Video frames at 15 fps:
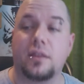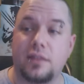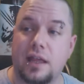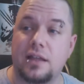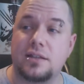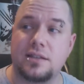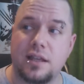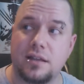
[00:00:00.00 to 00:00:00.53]

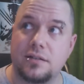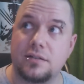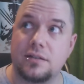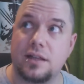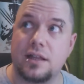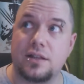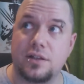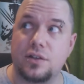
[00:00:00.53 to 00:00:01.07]
that
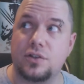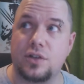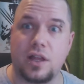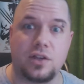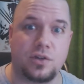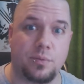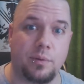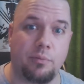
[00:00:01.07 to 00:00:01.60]

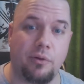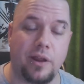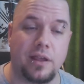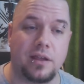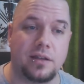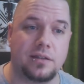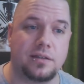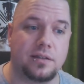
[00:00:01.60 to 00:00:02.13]
should be pretty
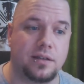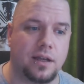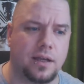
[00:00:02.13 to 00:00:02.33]
good.